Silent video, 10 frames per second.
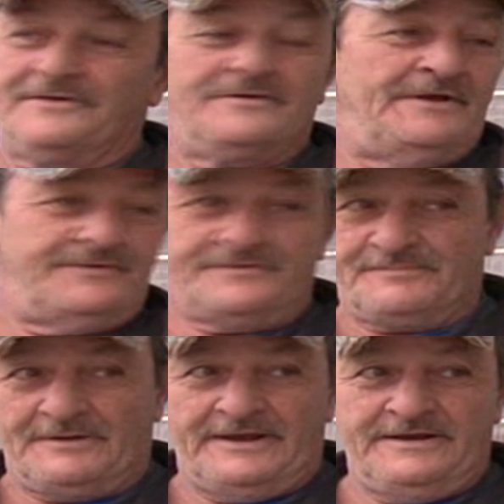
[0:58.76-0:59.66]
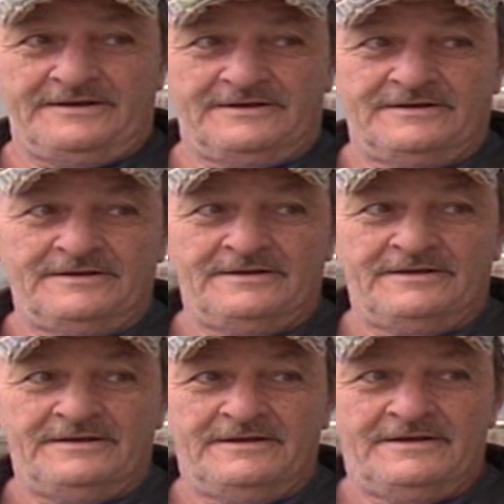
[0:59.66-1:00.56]
his license plate.
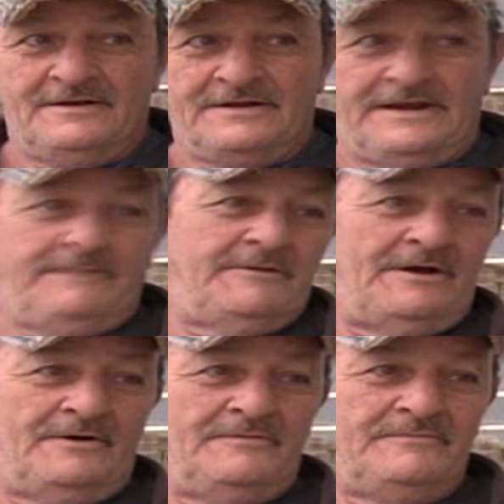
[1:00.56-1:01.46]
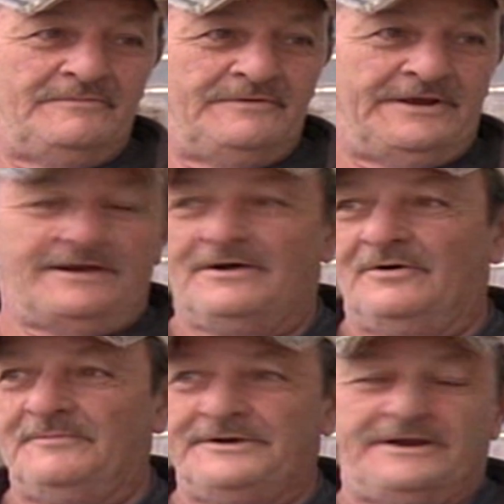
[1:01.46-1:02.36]
Let him go get
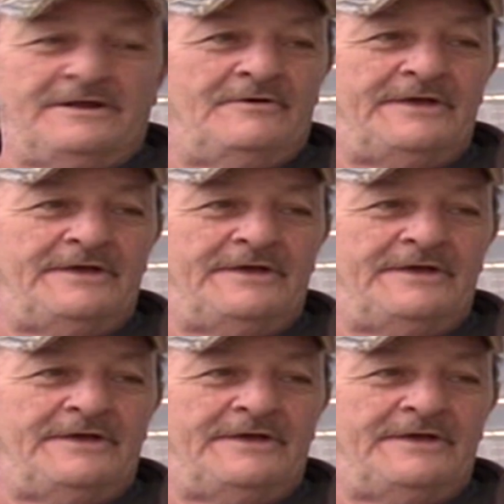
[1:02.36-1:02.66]
home and then go